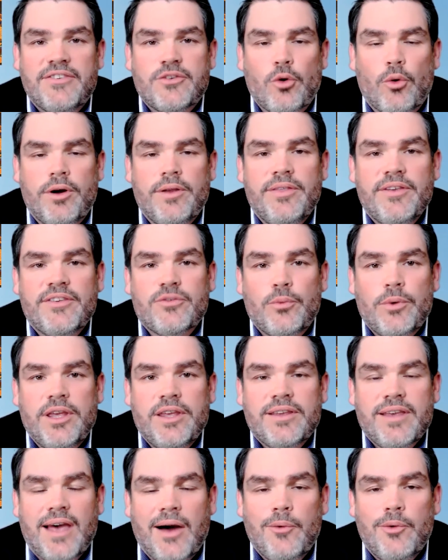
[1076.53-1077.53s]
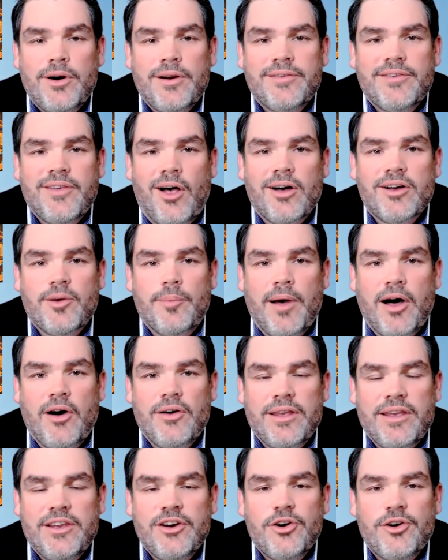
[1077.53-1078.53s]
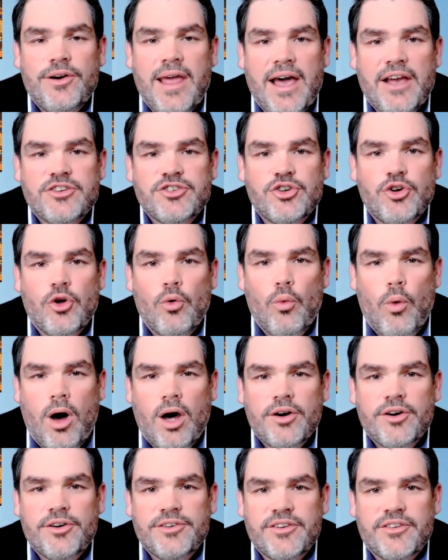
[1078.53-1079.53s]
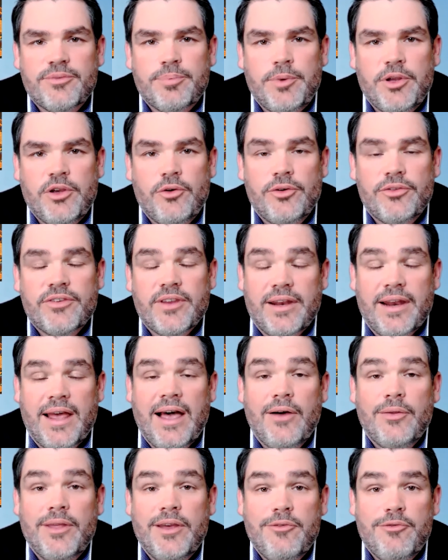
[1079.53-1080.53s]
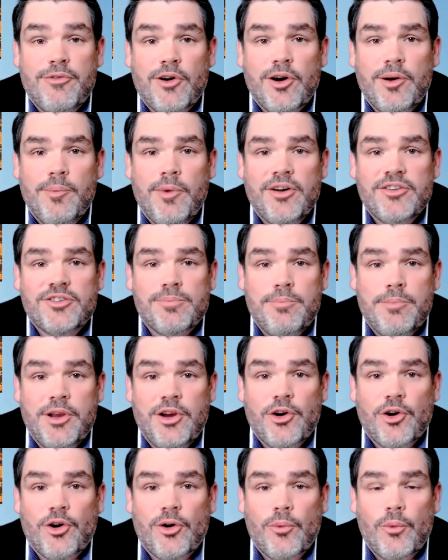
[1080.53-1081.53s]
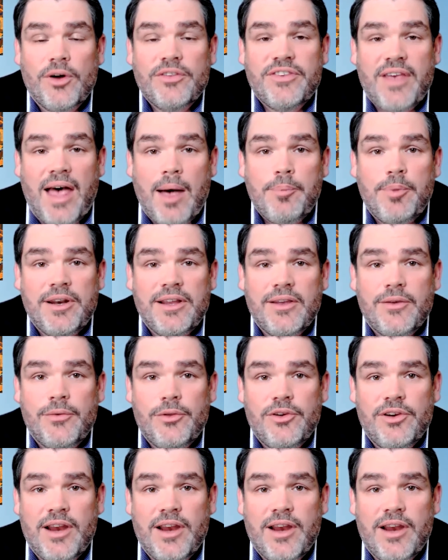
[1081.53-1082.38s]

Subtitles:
story this week, I want to talk about international water disputes and how they very much mirror what's happening in the